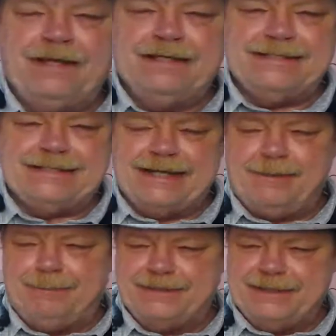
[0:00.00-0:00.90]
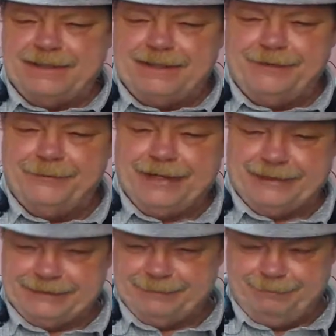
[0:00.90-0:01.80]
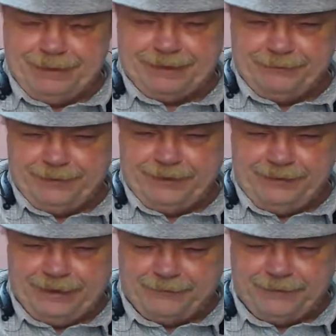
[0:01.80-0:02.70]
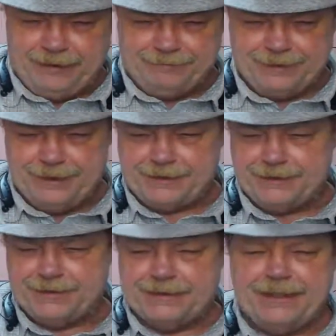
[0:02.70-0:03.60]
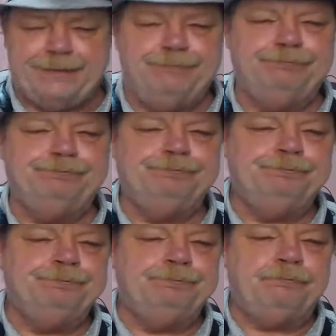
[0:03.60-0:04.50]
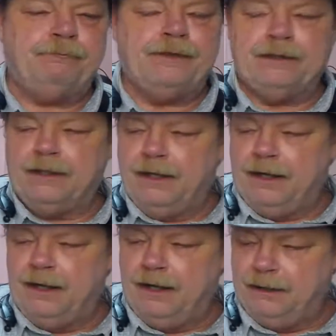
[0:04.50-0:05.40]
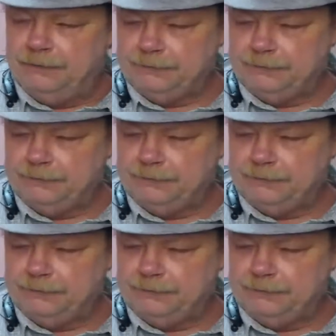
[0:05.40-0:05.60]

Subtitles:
setup as in the US. But with all that qualification said, I've